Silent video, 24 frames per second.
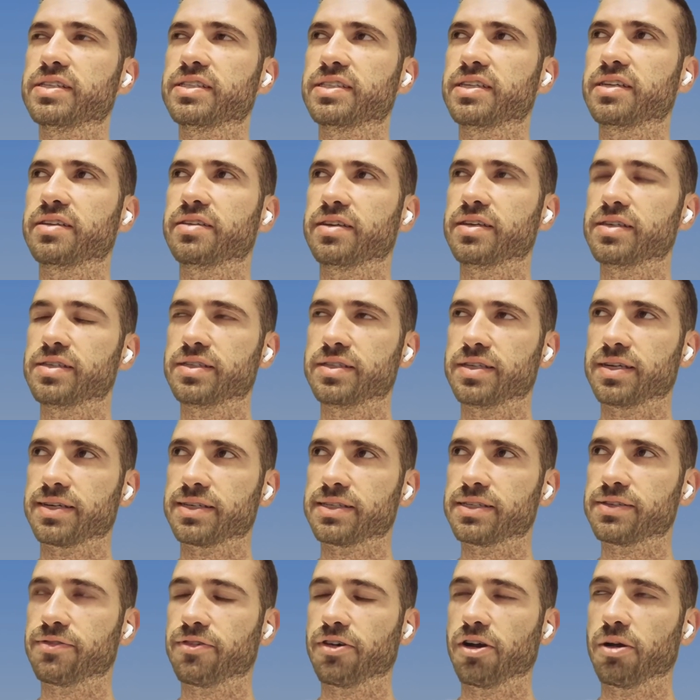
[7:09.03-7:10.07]

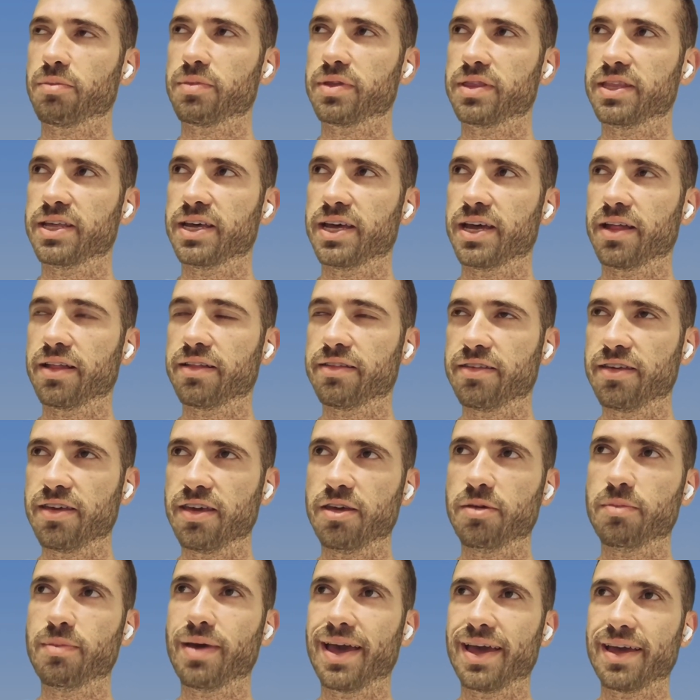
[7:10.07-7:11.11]
statistics from the
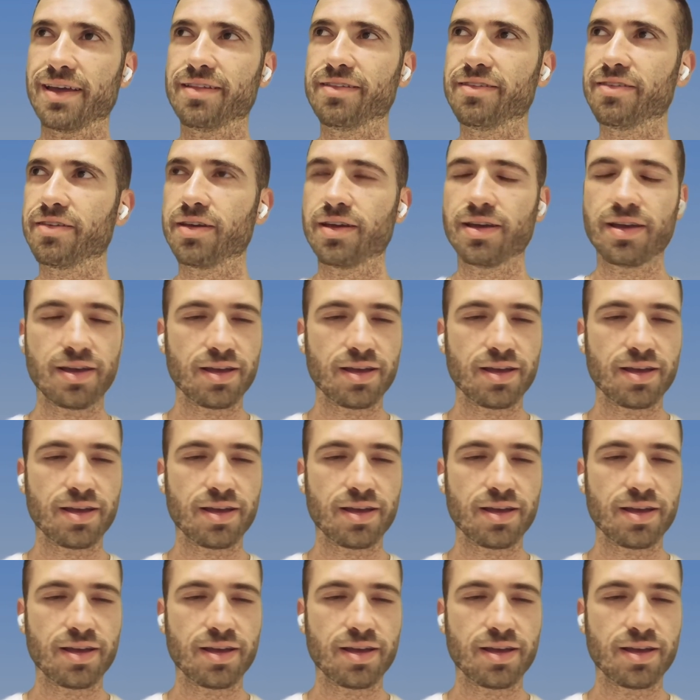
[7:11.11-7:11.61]
Teammate